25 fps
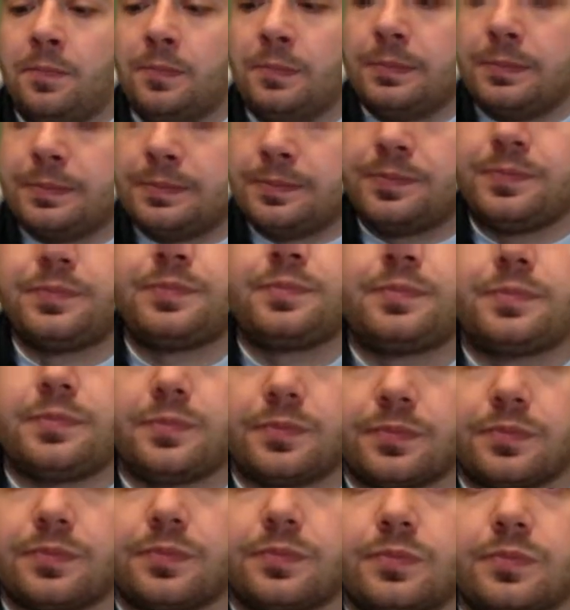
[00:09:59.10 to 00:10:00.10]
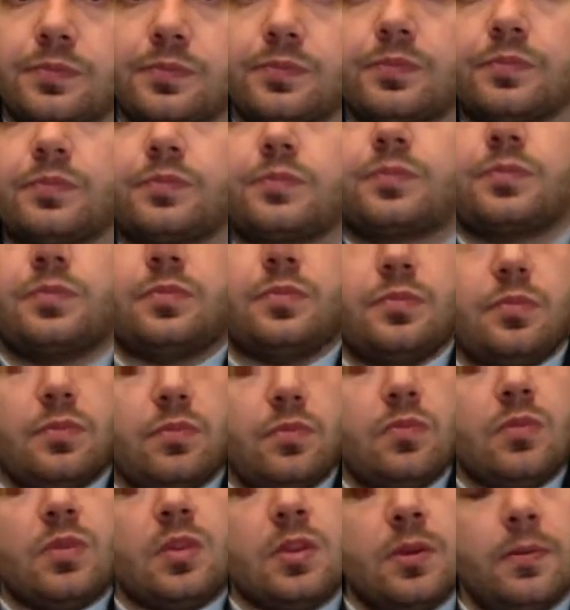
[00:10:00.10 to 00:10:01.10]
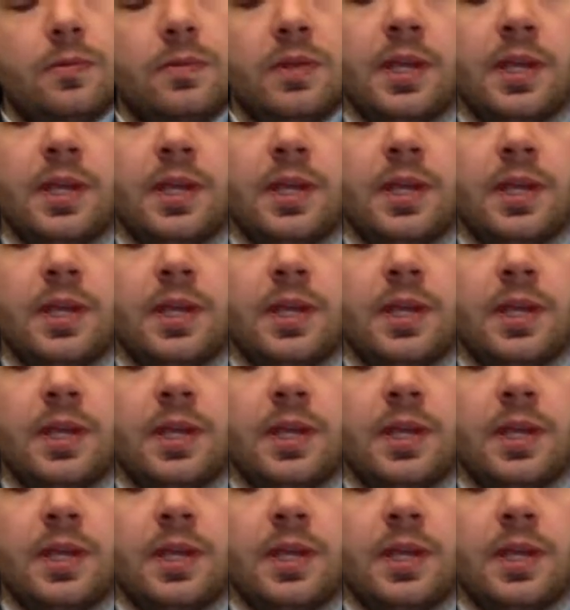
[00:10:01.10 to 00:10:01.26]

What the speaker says: Yeah, because that was going to be my next question: is whether